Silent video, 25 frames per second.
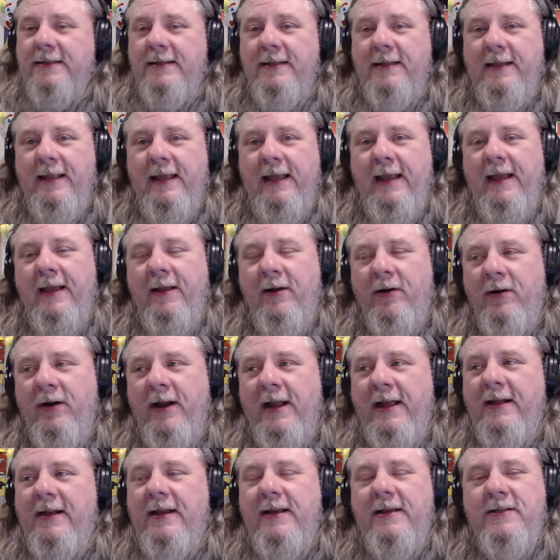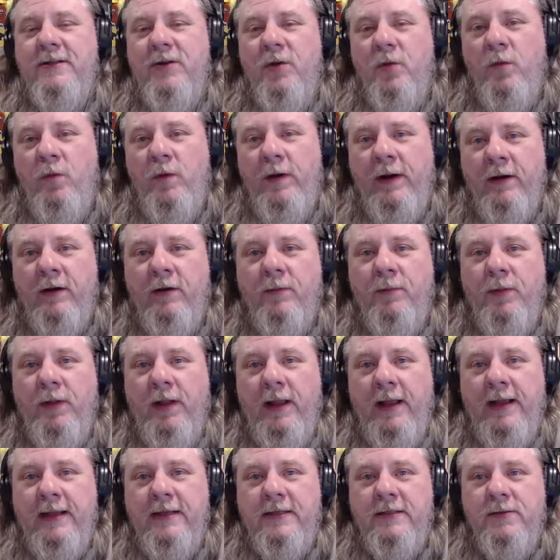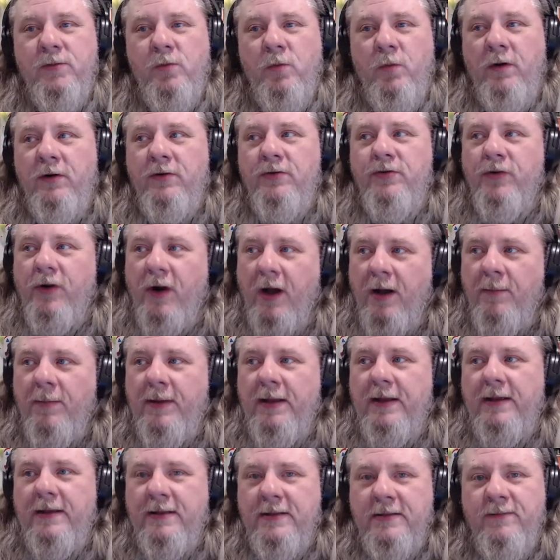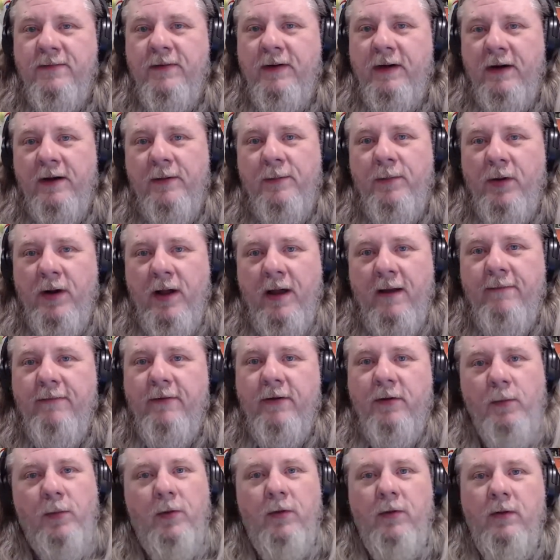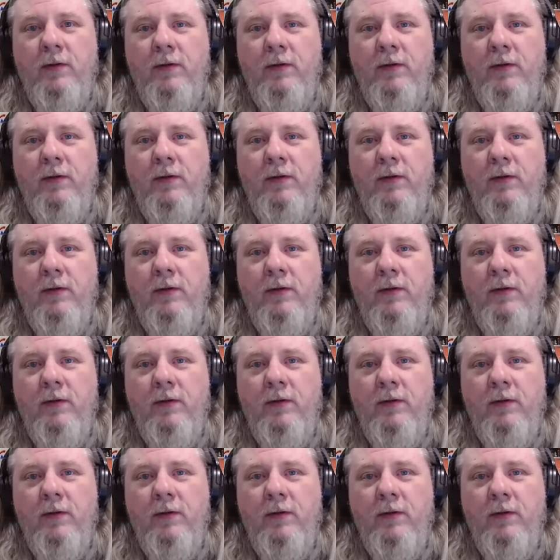the internet is a weird place where drama is very profitable.